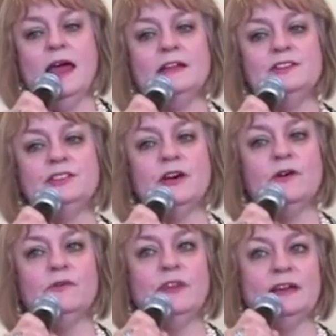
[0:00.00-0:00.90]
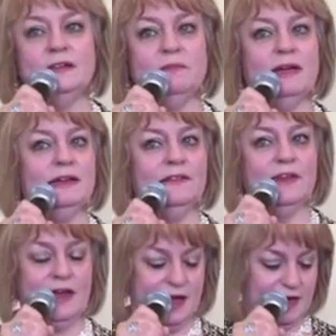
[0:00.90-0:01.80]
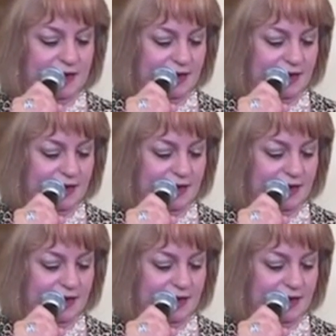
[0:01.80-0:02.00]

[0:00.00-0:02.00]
And so they demanded that,